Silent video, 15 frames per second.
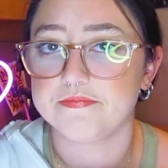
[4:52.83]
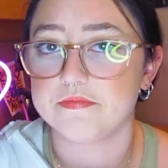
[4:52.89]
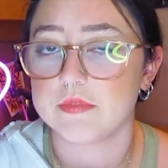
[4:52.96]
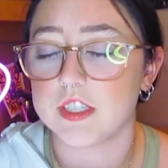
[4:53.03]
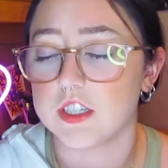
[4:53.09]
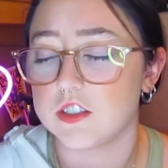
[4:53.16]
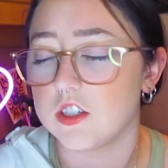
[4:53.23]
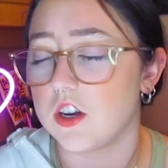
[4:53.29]

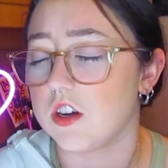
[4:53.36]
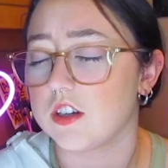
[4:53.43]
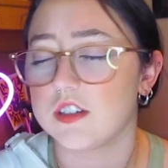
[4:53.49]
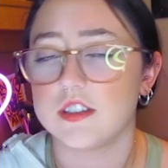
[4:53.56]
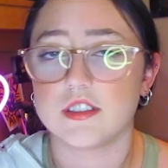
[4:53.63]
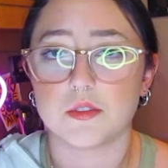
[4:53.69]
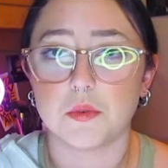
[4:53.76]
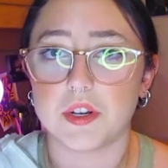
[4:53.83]

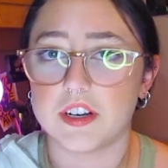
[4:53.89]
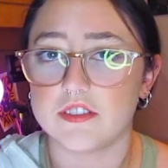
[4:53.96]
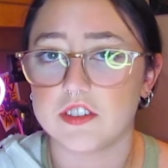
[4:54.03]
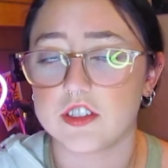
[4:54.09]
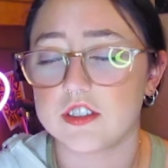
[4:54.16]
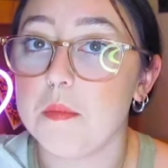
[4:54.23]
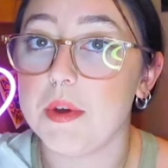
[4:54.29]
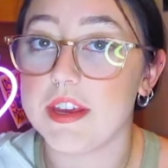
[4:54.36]
TikTok,
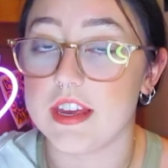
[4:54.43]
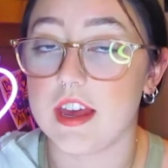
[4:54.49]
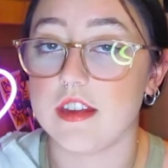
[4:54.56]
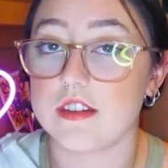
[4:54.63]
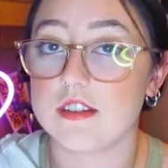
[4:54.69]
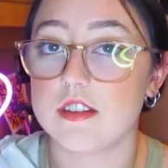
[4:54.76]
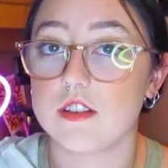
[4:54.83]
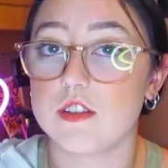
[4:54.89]
whatever. But
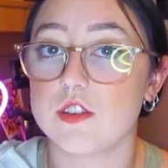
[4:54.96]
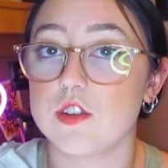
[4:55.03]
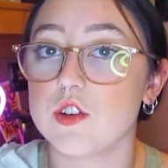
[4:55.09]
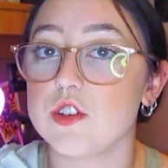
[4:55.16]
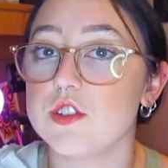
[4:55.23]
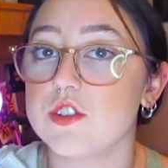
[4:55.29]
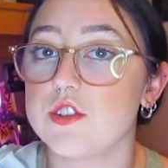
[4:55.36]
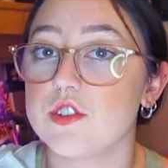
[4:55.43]
yes,
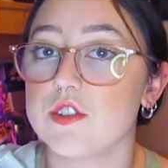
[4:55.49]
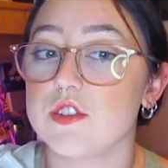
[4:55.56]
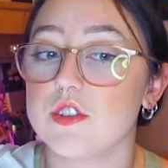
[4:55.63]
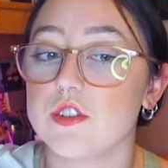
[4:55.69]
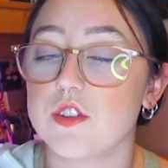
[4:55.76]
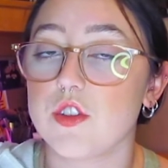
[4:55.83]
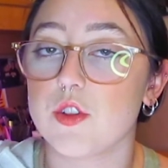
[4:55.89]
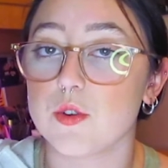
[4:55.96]
search
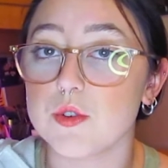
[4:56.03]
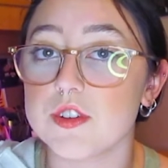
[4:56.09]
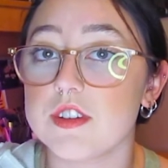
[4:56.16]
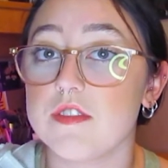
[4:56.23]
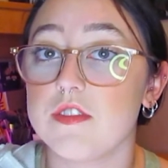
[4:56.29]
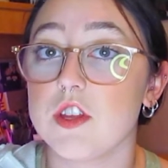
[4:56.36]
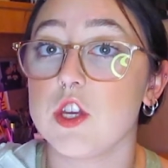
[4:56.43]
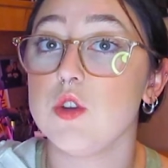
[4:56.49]
through
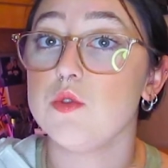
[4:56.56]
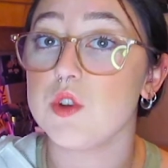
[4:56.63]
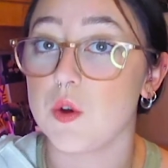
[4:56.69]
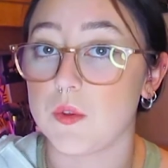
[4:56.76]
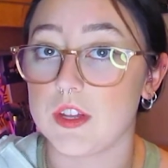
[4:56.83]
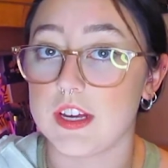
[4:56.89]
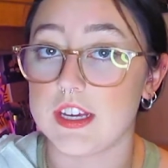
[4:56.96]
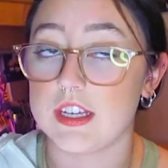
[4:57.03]
stuff that you
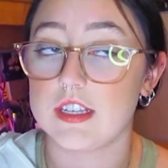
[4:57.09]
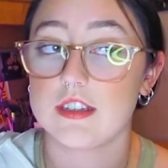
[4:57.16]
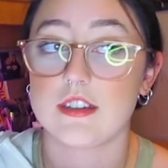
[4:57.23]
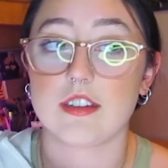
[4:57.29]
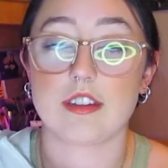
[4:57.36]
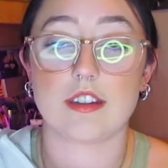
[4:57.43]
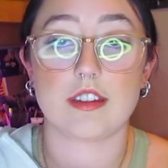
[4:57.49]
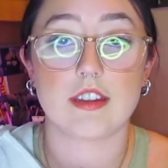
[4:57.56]
don't like,
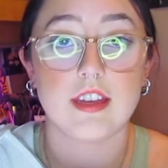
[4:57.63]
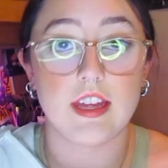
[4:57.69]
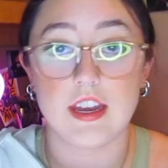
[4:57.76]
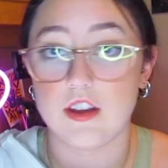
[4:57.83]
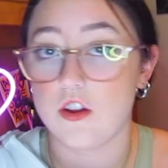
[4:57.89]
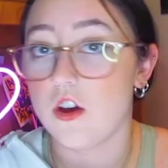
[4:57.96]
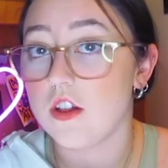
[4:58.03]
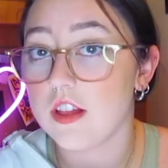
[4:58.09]
get it
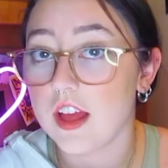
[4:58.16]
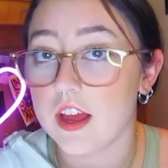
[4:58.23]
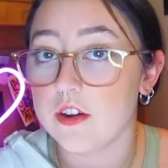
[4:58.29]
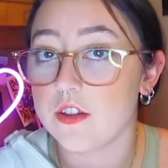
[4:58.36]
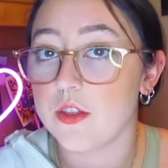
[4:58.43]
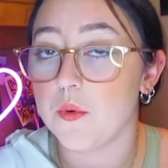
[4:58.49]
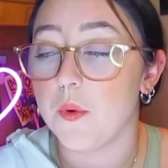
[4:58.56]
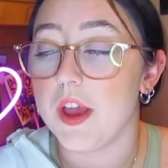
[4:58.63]
all out
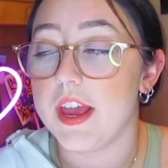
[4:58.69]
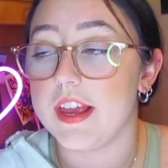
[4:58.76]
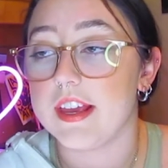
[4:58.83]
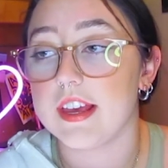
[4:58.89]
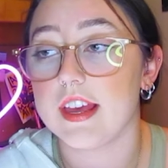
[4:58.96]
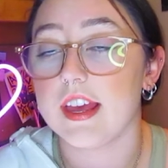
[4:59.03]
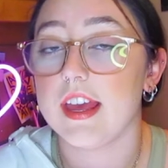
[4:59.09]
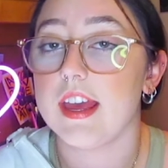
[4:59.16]
of the way,
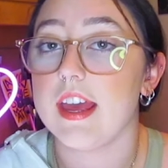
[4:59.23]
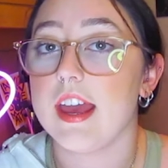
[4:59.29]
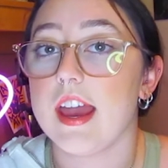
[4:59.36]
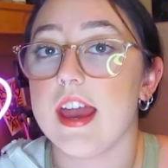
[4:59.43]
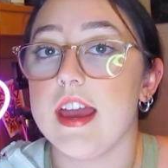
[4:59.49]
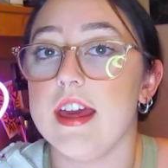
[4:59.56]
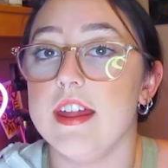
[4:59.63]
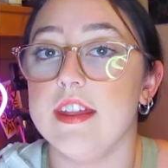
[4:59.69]

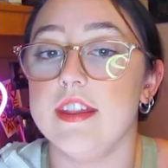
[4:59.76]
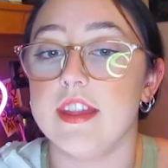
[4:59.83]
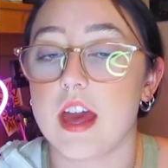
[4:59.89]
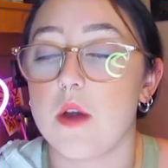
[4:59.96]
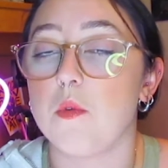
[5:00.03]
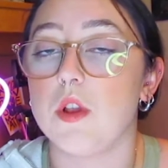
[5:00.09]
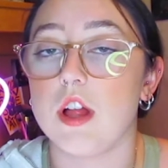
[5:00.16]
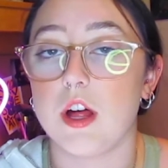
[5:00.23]
and
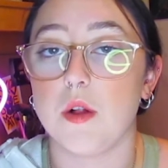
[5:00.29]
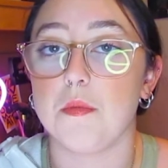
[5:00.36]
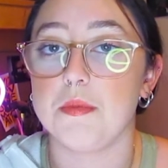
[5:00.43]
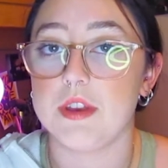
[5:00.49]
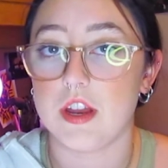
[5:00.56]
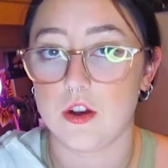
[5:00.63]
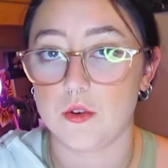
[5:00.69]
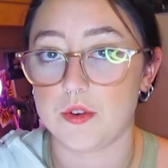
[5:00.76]
that will help
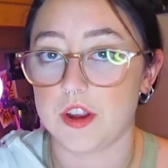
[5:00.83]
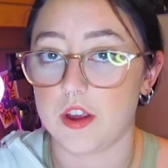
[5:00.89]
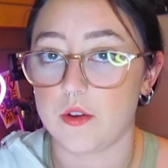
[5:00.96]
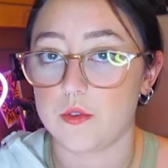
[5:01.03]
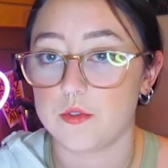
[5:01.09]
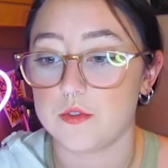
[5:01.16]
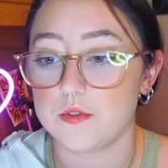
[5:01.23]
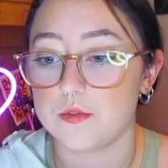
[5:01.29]
narrow
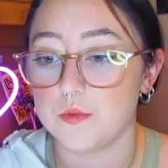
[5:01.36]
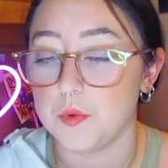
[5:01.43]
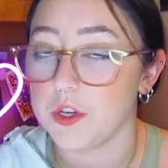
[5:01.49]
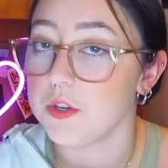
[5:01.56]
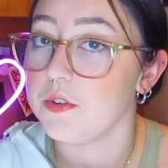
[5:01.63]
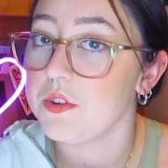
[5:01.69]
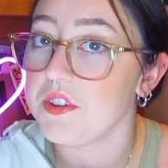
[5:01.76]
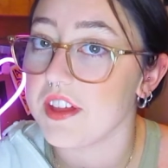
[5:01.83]
down what
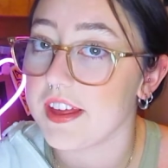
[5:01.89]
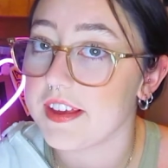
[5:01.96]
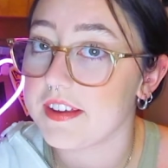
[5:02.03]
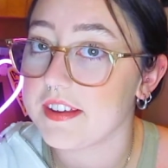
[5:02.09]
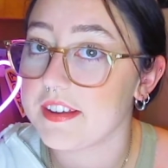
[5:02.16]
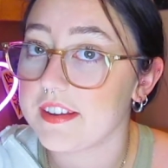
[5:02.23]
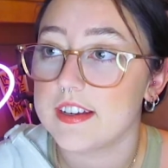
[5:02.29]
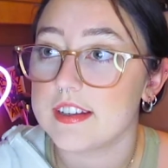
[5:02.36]
you do
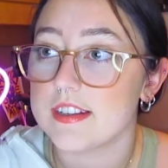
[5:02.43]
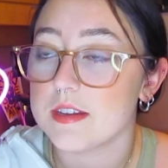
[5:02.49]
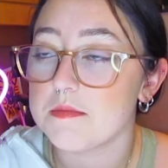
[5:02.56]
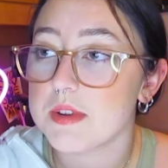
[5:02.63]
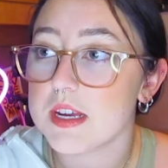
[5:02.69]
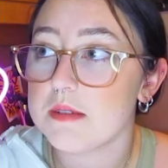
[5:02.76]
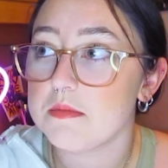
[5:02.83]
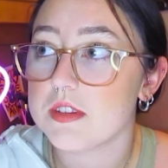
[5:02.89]
like. Because
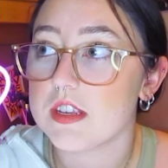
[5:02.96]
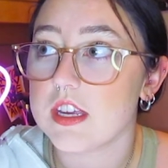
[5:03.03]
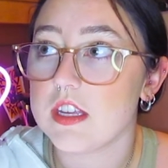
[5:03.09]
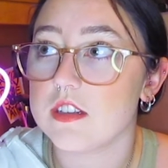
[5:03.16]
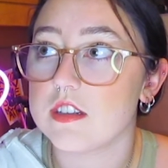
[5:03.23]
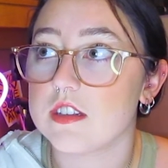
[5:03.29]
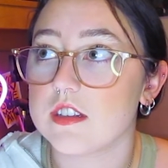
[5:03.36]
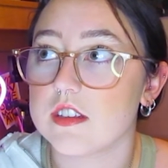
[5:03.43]
sometimes
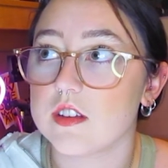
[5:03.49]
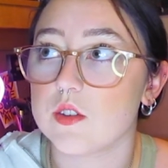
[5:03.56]
it's